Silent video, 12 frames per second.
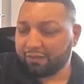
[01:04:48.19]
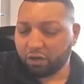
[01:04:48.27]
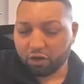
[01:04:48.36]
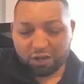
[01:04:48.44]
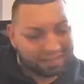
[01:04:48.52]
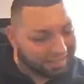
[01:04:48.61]

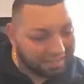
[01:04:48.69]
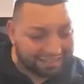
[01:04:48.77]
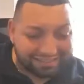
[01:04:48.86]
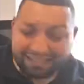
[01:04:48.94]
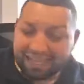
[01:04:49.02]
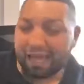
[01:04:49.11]
They're going to
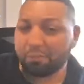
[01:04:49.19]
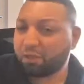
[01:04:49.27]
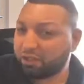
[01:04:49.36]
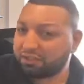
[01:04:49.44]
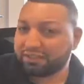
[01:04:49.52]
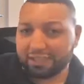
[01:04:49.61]
get damn
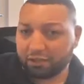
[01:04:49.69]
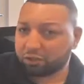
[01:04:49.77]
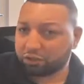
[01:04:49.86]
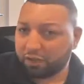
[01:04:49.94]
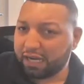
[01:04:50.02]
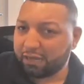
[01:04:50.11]
good sales
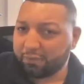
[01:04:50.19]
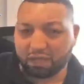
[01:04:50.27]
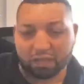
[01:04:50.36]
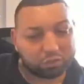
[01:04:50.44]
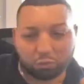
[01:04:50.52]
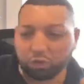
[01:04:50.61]
training
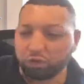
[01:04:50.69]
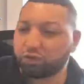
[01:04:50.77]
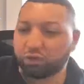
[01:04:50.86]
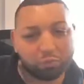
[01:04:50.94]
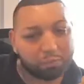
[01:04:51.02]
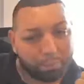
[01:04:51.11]
because we're
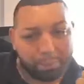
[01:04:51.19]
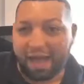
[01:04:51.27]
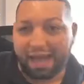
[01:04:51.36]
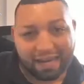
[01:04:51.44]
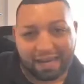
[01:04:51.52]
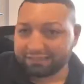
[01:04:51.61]
two
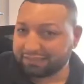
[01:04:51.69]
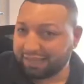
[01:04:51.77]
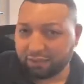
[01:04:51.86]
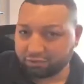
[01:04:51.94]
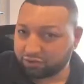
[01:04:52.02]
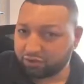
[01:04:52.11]
badass
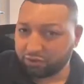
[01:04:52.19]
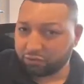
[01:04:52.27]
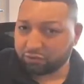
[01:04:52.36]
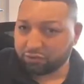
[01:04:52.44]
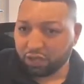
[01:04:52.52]
sales dudes.